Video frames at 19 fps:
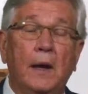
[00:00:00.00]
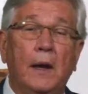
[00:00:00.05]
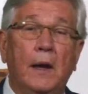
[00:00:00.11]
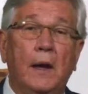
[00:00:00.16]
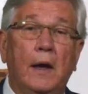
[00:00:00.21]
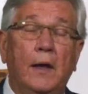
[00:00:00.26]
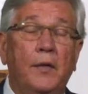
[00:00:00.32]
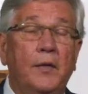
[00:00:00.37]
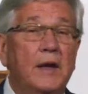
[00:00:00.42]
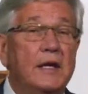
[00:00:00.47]

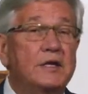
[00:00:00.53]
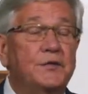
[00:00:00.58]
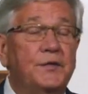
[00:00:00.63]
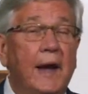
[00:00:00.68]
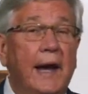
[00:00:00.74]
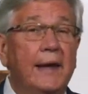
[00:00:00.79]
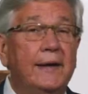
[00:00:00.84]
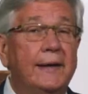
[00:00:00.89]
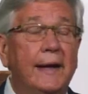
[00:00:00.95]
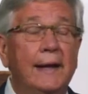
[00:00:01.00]
This
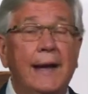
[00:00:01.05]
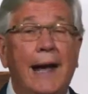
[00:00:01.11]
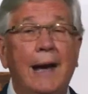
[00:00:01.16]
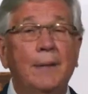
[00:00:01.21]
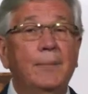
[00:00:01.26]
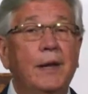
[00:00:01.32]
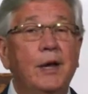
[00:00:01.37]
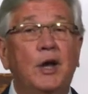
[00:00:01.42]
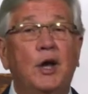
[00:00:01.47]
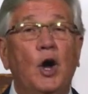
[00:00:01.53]
faith cannot
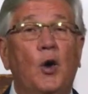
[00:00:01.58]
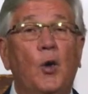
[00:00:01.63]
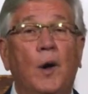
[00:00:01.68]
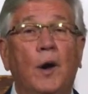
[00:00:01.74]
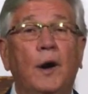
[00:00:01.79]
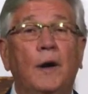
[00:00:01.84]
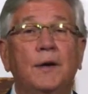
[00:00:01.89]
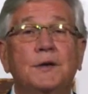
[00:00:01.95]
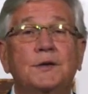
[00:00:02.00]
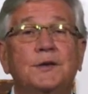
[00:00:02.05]
be
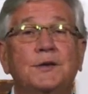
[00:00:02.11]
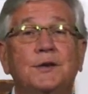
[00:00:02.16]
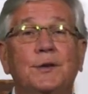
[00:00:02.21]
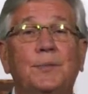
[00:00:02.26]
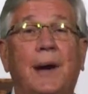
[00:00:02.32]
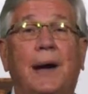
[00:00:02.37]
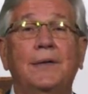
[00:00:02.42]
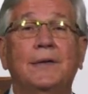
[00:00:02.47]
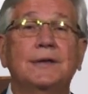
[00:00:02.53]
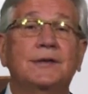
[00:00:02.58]
coerced
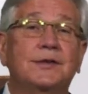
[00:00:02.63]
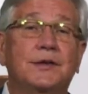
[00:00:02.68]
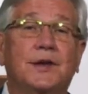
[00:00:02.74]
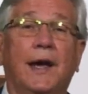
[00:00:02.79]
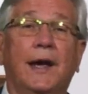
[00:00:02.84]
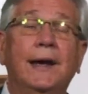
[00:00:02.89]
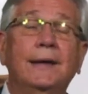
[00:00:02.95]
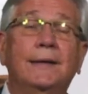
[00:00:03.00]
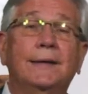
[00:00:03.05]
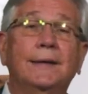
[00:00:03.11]
by the
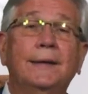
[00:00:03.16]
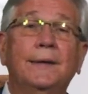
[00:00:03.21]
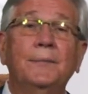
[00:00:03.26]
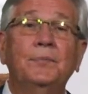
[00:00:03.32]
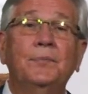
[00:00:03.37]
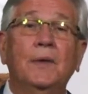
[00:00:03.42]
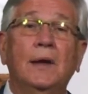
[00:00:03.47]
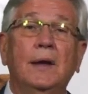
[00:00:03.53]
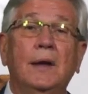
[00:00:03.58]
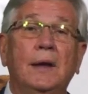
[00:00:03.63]
state.
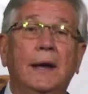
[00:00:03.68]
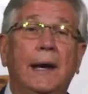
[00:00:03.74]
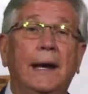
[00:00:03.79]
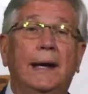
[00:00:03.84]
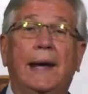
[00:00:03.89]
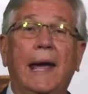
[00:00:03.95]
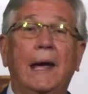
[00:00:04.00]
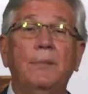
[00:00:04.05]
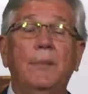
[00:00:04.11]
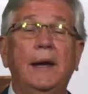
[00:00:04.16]
It
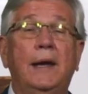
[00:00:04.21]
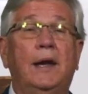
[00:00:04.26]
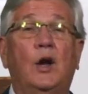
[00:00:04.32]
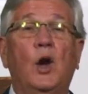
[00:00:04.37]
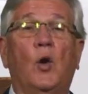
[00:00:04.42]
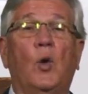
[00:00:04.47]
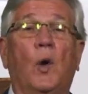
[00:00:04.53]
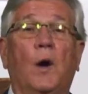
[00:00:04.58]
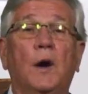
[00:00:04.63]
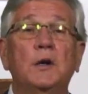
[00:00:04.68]
can't be
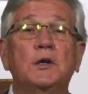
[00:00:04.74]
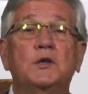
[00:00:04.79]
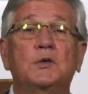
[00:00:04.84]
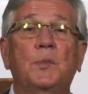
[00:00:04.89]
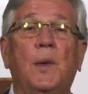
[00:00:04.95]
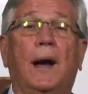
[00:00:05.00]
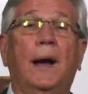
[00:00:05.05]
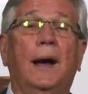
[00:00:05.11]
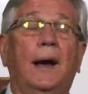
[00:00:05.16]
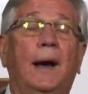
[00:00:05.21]
coerced
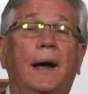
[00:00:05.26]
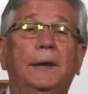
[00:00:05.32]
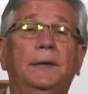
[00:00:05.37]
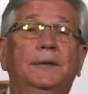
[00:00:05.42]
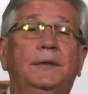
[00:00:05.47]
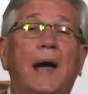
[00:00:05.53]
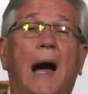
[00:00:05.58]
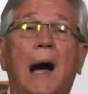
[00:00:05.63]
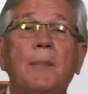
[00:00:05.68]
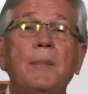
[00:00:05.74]
by a
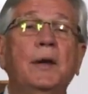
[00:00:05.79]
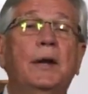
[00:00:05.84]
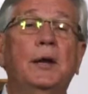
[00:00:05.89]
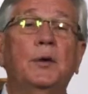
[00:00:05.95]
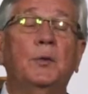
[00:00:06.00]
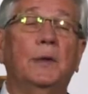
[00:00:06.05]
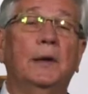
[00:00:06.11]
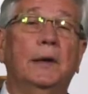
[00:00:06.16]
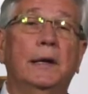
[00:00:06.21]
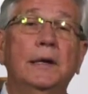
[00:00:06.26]
dominant
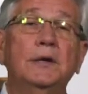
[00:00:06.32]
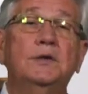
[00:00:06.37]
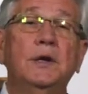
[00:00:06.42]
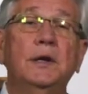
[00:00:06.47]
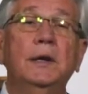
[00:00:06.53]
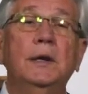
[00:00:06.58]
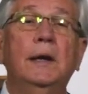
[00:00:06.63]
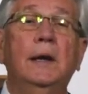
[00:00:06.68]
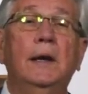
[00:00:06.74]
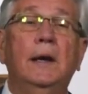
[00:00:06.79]

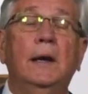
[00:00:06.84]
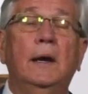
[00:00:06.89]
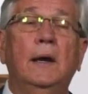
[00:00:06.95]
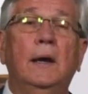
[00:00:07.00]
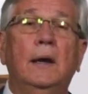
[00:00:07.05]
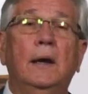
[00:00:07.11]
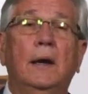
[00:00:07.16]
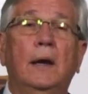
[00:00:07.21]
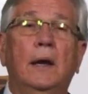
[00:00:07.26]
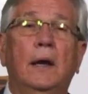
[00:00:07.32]
religion.
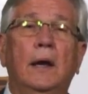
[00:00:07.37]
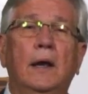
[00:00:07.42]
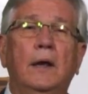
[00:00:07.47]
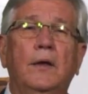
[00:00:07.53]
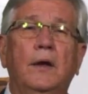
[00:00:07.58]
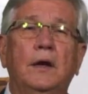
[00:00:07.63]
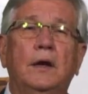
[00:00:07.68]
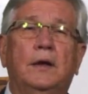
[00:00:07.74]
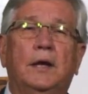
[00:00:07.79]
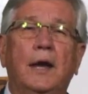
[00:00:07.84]

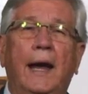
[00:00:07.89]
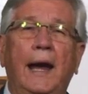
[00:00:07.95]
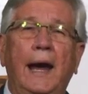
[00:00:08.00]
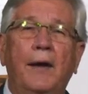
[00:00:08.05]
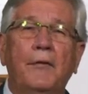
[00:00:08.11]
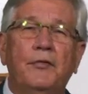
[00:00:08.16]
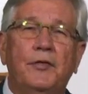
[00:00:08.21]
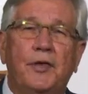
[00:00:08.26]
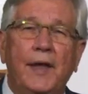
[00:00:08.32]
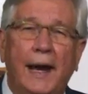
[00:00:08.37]
To
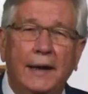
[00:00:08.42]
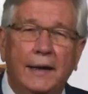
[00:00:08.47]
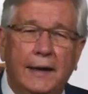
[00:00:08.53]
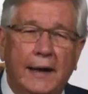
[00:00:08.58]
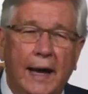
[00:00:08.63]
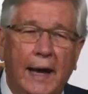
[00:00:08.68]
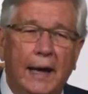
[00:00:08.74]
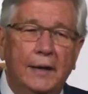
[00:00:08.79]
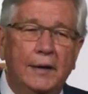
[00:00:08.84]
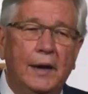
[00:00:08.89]
have that
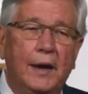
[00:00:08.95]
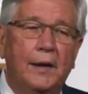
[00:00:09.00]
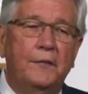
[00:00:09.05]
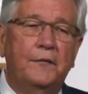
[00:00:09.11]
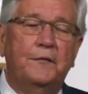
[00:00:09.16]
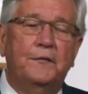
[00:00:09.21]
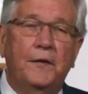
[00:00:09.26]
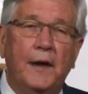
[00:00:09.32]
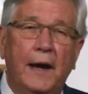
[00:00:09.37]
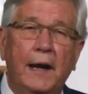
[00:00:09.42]
kind of
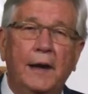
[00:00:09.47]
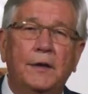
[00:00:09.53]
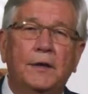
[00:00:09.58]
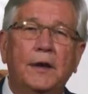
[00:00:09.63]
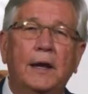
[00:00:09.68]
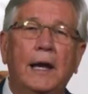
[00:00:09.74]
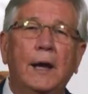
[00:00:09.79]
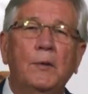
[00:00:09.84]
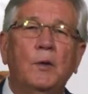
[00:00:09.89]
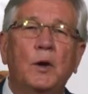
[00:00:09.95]
faith,
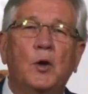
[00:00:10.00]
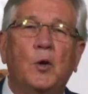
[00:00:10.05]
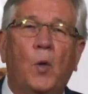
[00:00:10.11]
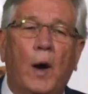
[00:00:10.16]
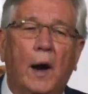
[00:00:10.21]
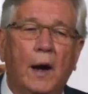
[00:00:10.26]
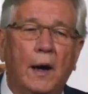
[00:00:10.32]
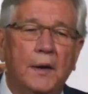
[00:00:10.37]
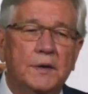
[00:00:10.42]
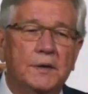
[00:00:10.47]
it
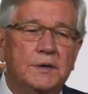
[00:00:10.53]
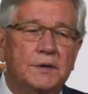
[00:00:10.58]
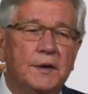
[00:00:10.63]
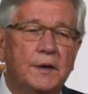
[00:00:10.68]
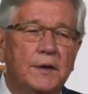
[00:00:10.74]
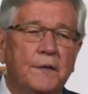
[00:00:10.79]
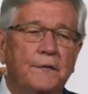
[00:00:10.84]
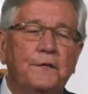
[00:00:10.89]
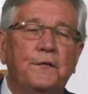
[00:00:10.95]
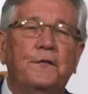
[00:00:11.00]
requires
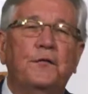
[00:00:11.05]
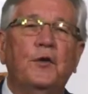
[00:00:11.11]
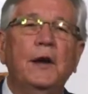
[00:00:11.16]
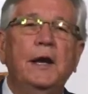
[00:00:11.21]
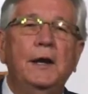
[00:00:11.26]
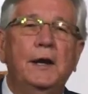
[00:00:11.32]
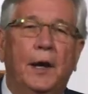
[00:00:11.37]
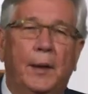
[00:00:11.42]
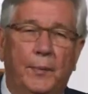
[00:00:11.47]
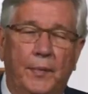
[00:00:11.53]

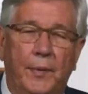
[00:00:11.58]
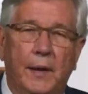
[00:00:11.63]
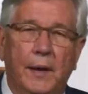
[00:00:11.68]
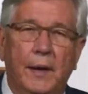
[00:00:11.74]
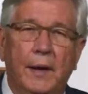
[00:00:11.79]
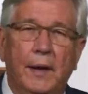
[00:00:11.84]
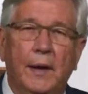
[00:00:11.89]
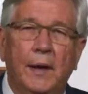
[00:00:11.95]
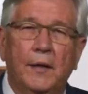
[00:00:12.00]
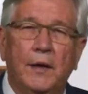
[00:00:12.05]
freedom.
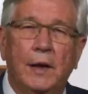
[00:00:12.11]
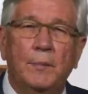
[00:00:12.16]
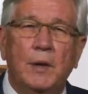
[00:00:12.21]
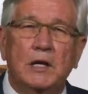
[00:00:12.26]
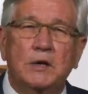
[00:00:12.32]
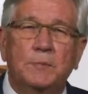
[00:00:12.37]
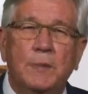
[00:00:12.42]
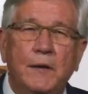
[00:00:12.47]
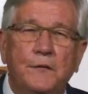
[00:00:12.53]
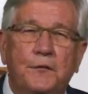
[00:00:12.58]
There
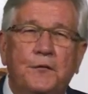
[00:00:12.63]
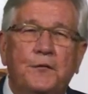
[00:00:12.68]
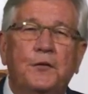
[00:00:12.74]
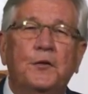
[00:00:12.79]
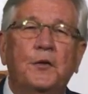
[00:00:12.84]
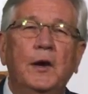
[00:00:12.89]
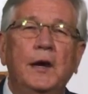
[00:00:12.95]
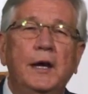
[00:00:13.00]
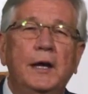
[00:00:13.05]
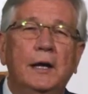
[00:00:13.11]
must be
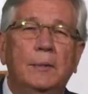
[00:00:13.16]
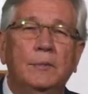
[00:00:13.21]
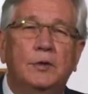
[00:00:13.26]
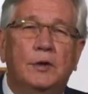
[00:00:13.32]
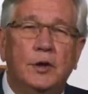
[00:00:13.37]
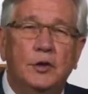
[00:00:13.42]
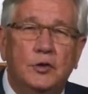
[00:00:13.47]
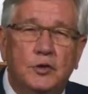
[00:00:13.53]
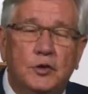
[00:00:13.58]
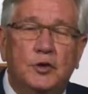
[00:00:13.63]
freedom
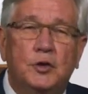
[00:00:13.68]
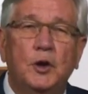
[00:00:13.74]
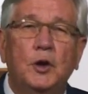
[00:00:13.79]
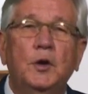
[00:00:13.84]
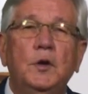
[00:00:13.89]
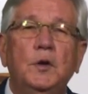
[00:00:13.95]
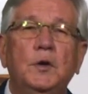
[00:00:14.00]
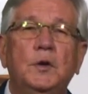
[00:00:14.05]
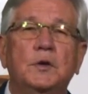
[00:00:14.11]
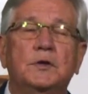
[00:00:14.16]
to
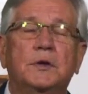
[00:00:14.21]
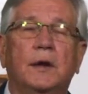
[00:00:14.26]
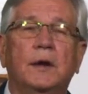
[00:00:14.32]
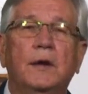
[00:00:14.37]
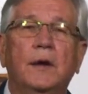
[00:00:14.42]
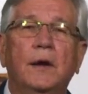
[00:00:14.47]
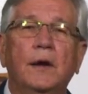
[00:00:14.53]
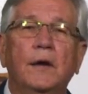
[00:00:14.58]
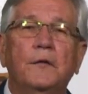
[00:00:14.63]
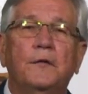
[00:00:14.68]
choose and
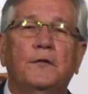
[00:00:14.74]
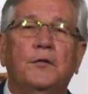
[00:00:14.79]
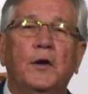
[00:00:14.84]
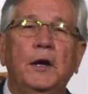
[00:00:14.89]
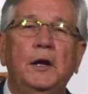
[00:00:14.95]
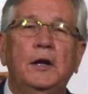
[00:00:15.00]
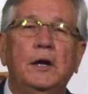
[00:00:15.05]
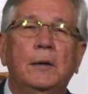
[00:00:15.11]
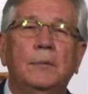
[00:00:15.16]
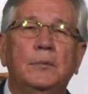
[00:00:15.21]

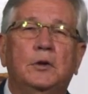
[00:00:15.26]
freedom to